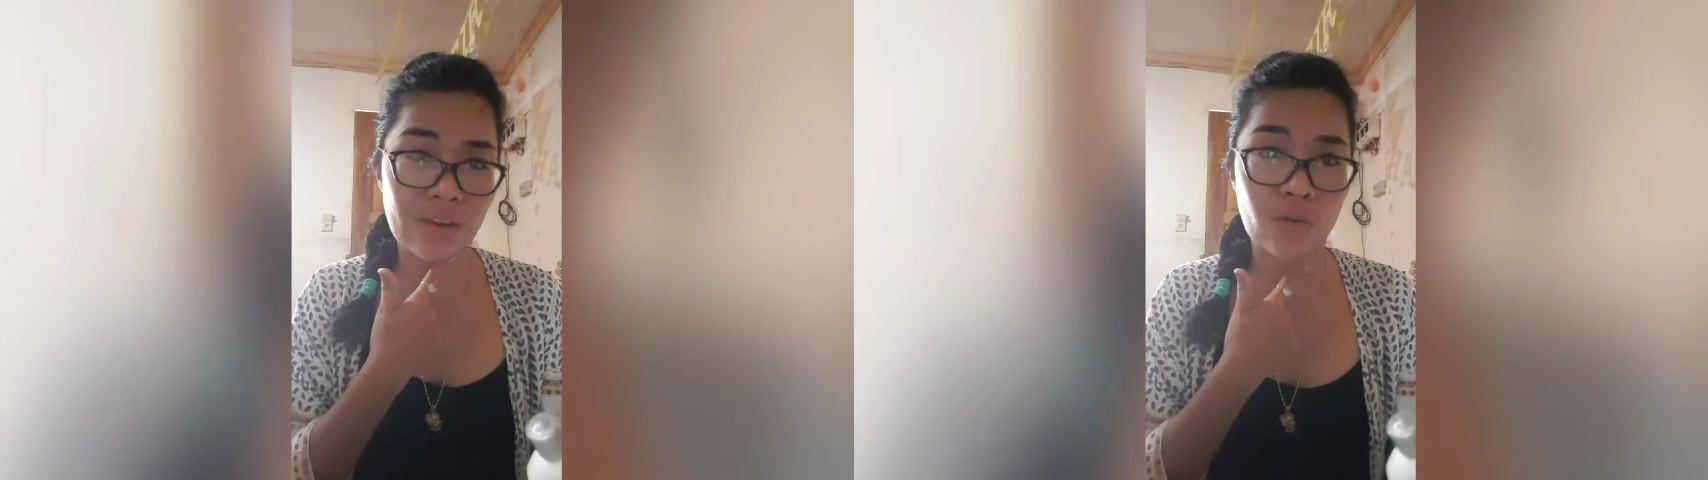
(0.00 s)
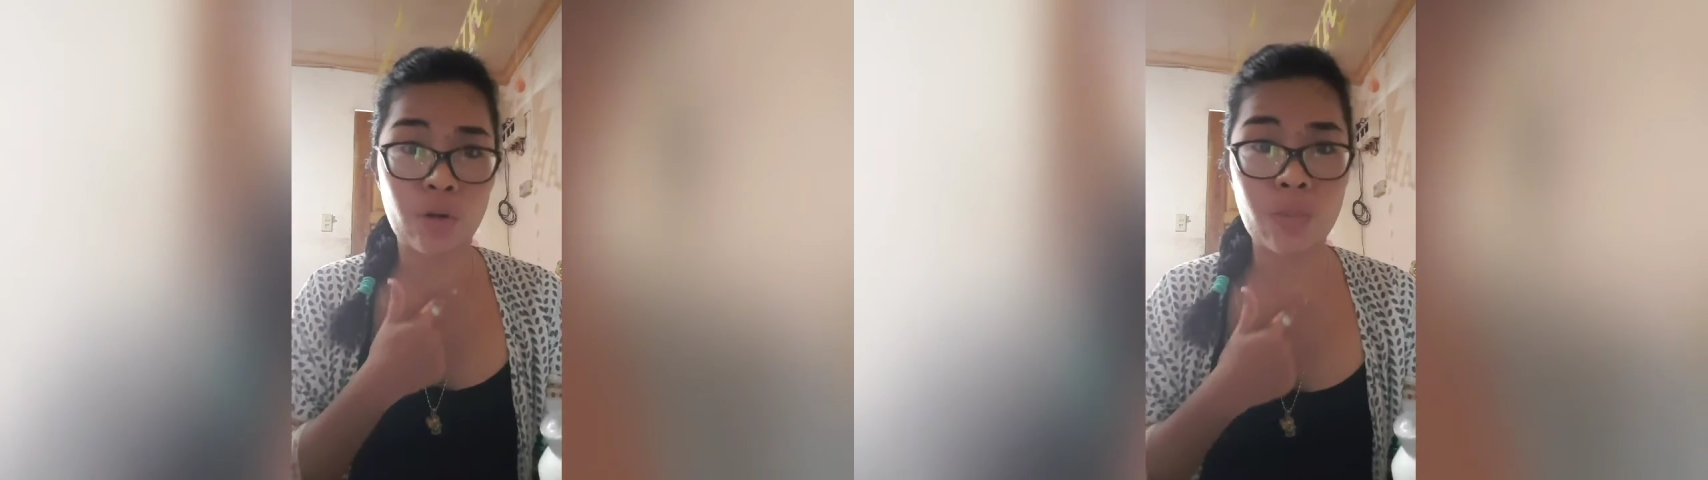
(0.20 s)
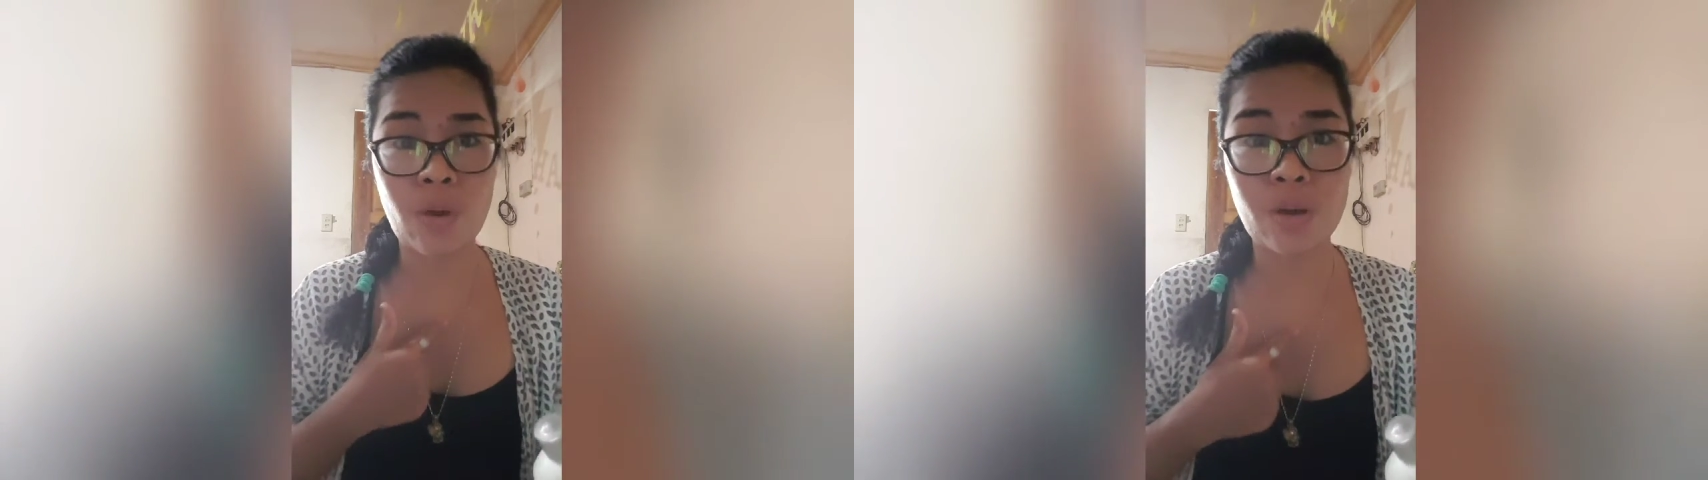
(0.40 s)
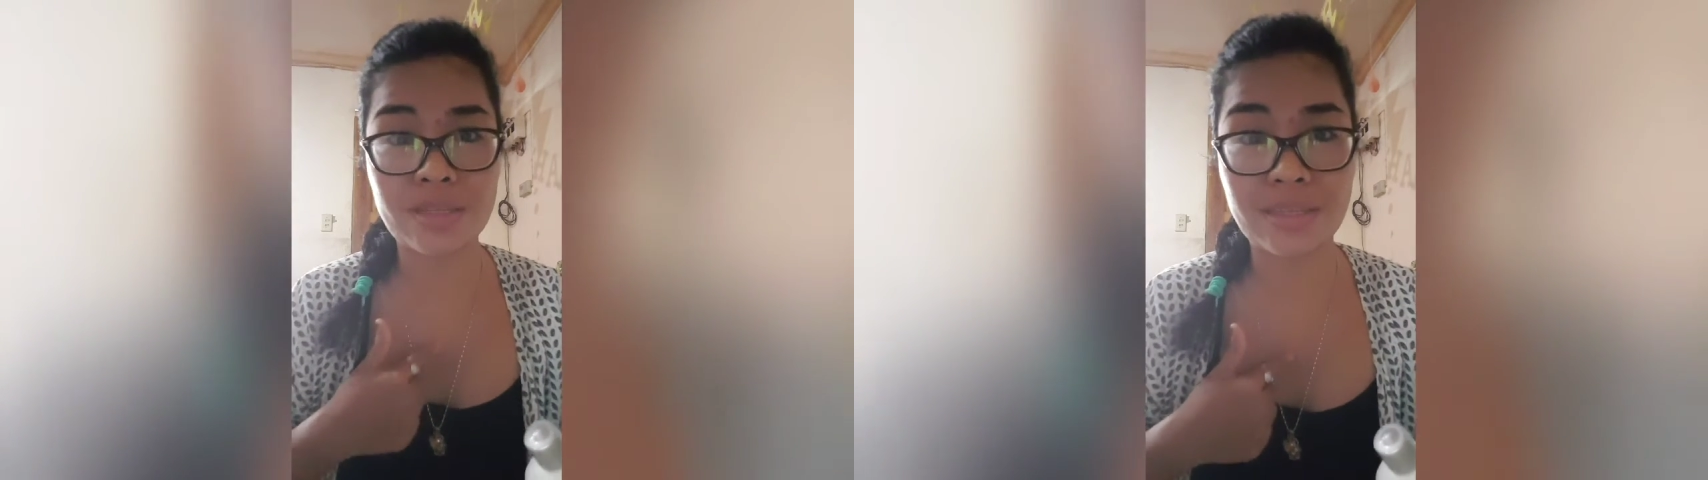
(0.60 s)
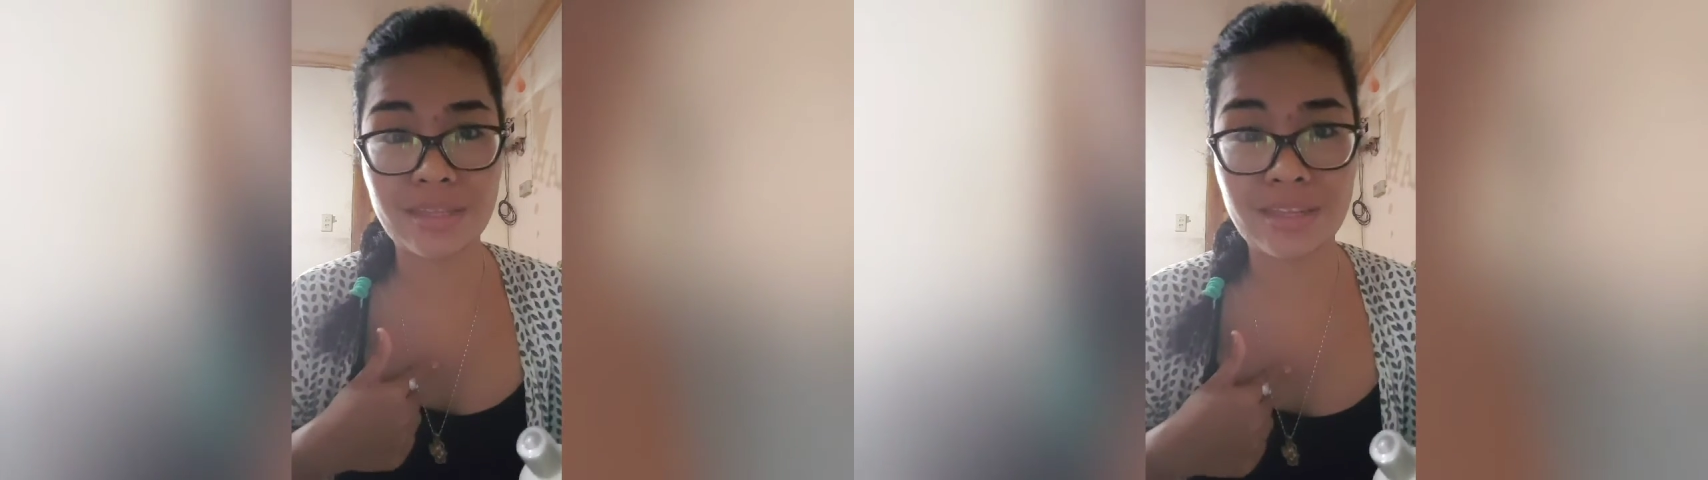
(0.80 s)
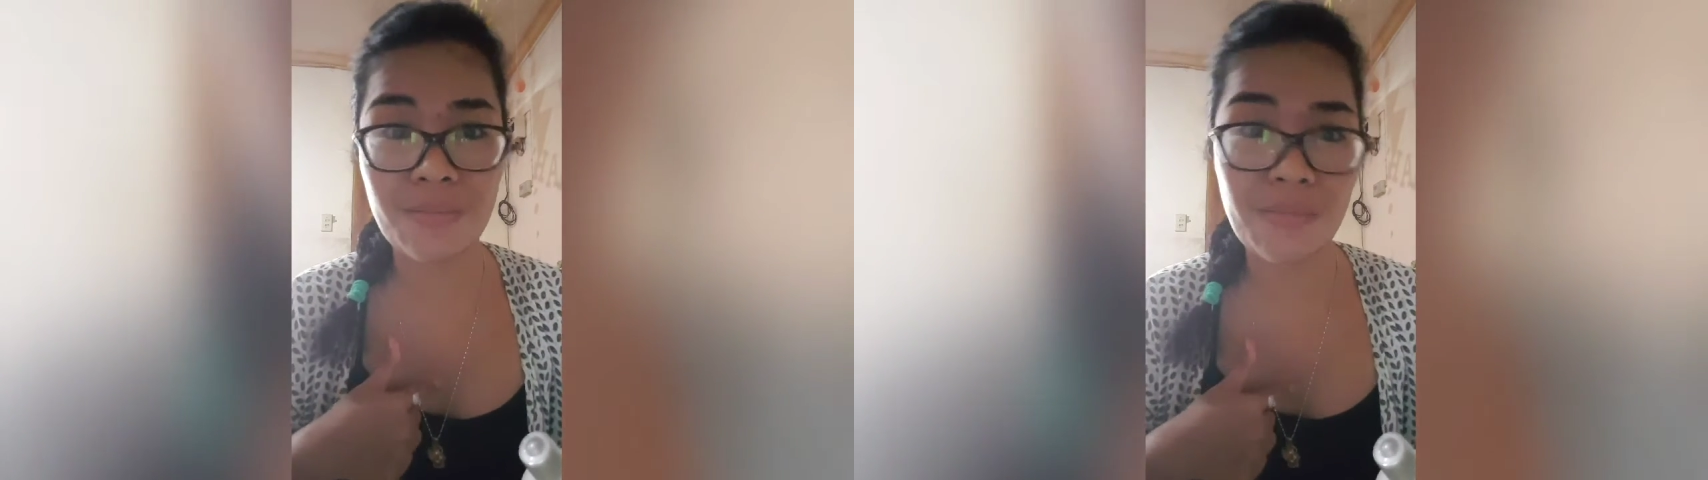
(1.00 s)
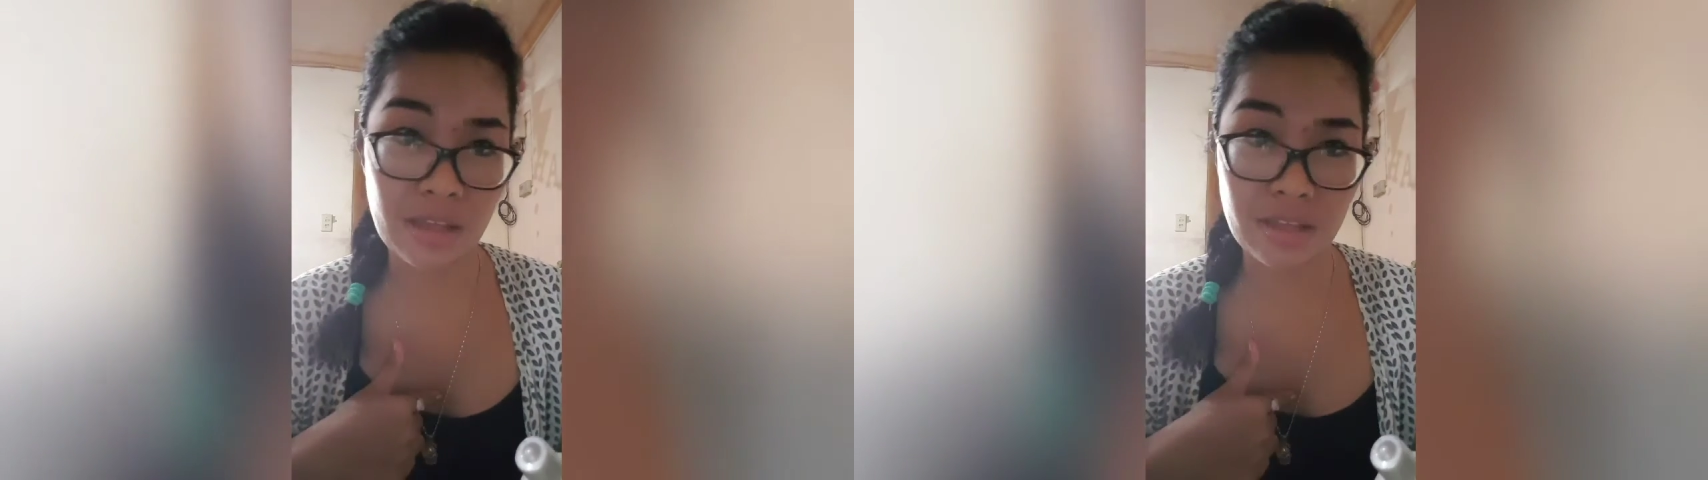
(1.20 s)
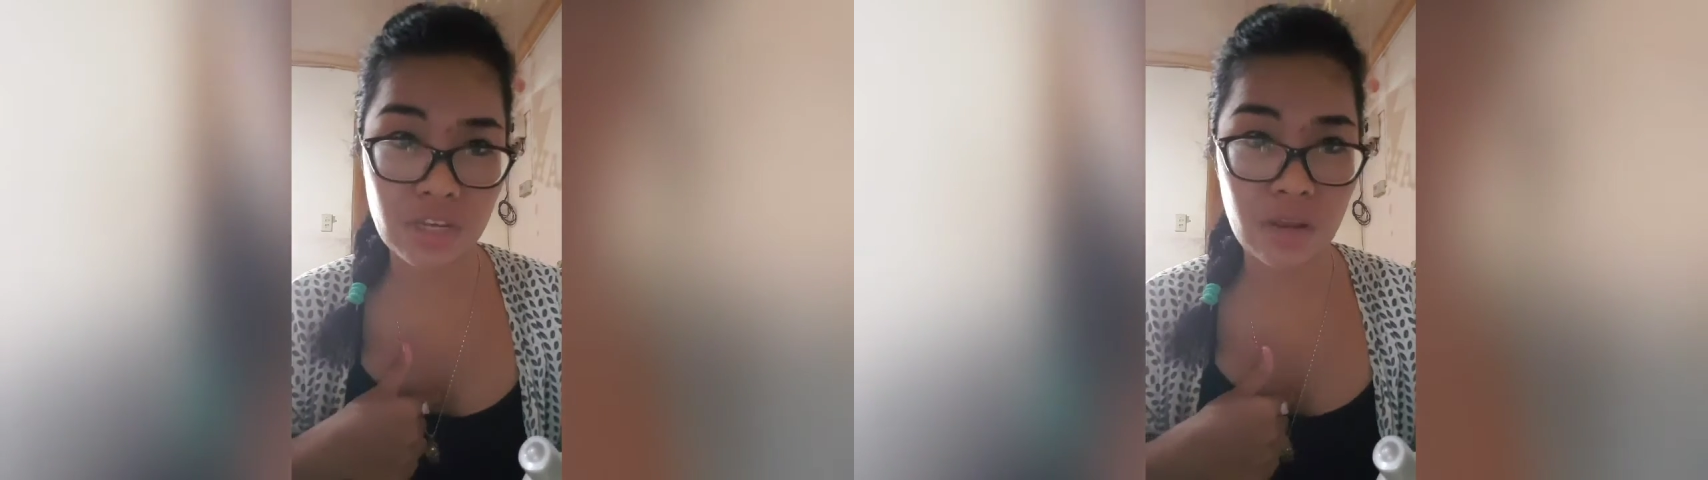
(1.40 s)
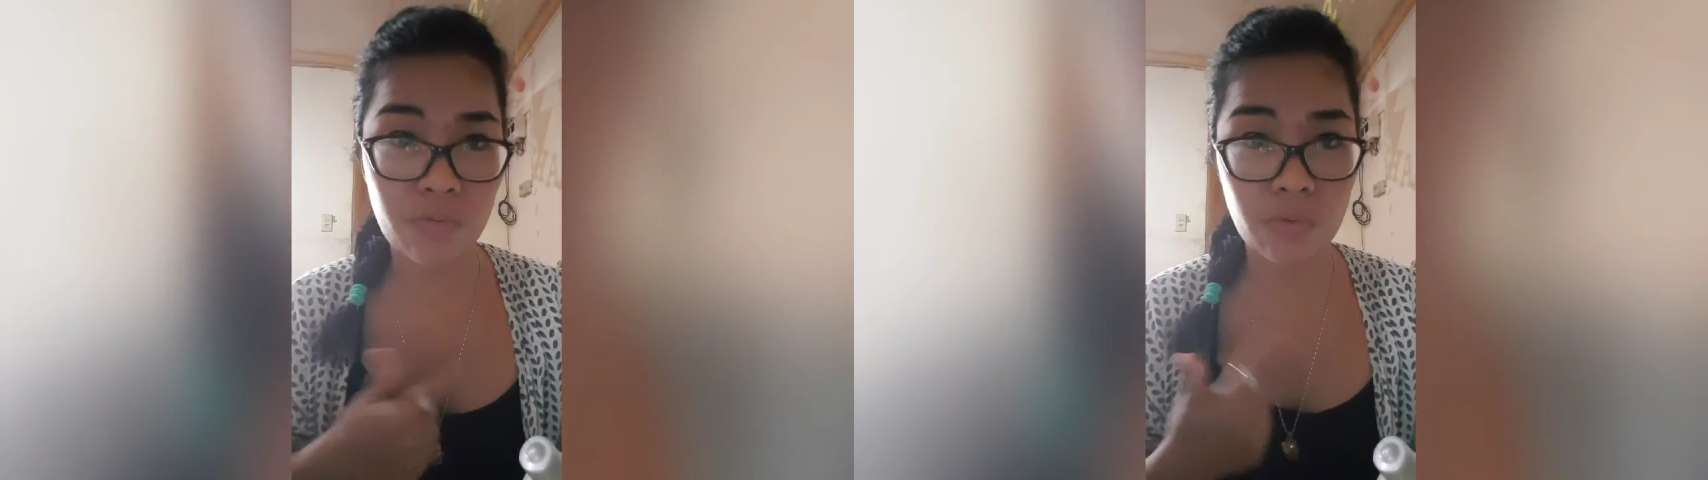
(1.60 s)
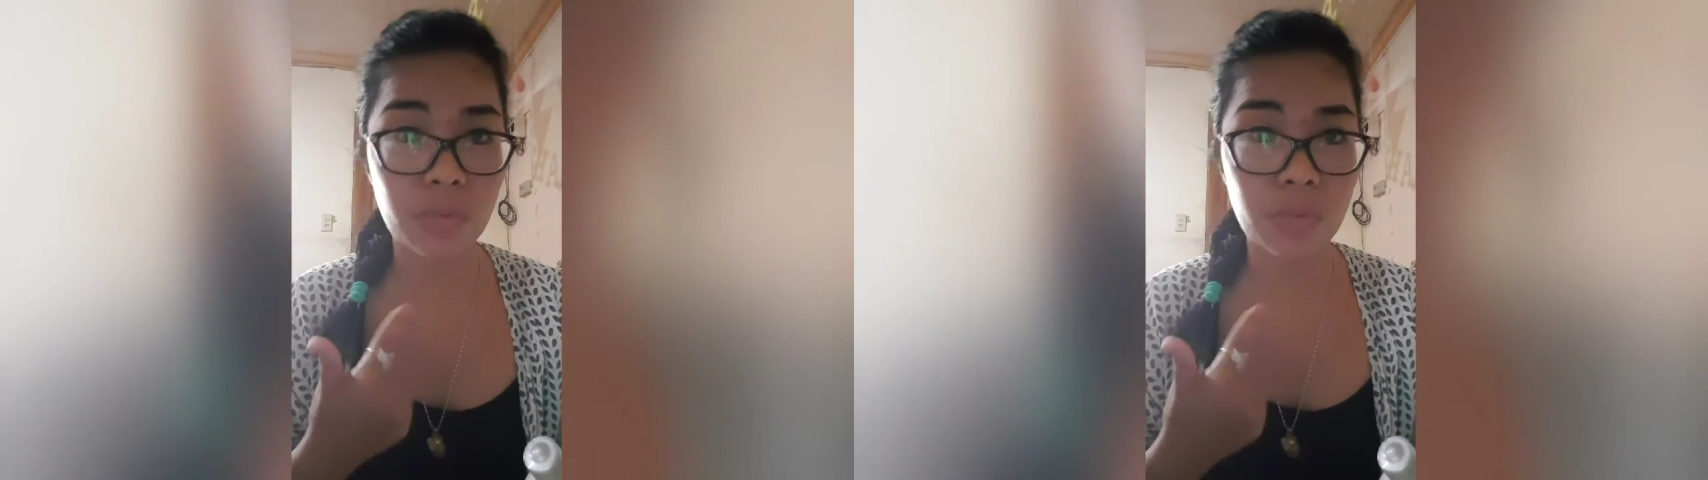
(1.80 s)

in Ormoc City. Imagine, I'm